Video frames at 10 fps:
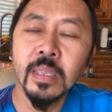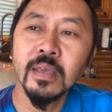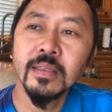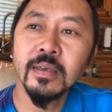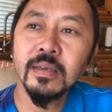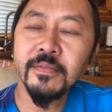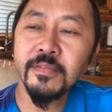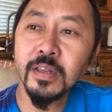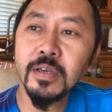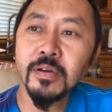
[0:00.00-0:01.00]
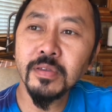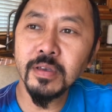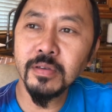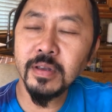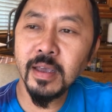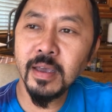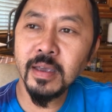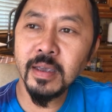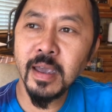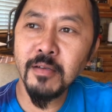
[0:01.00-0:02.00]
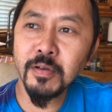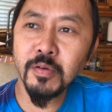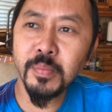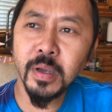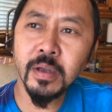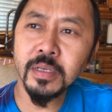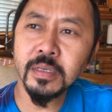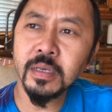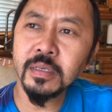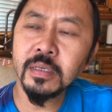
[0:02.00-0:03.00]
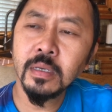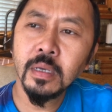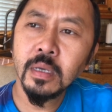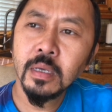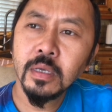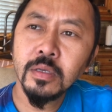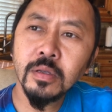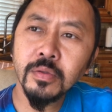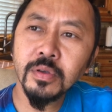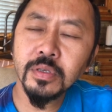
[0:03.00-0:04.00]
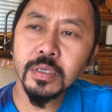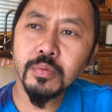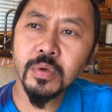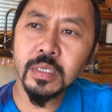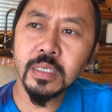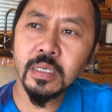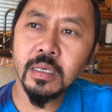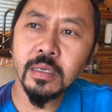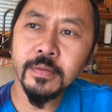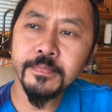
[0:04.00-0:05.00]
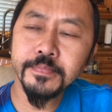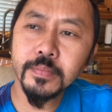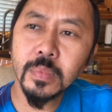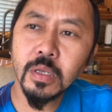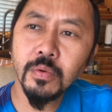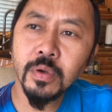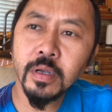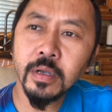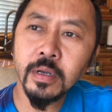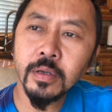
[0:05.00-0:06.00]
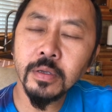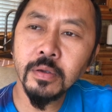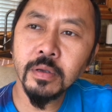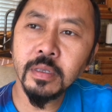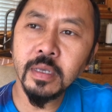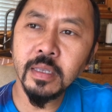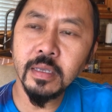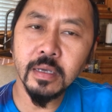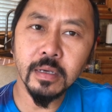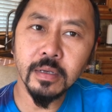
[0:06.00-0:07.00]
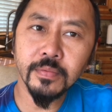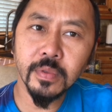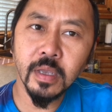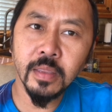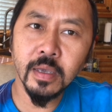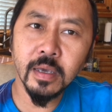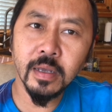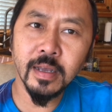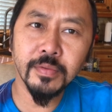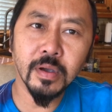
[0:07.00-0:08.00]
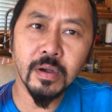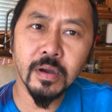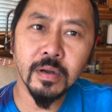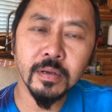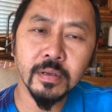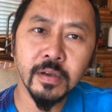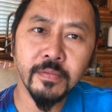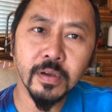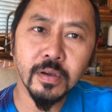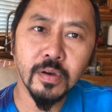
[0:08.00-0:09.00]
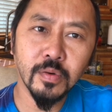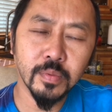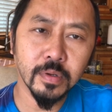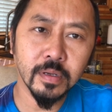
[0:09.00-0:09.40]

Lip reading: The video the other day, Eric Repair says, you know, there's this one scene where you're in India and they cut out the heart of a cobra,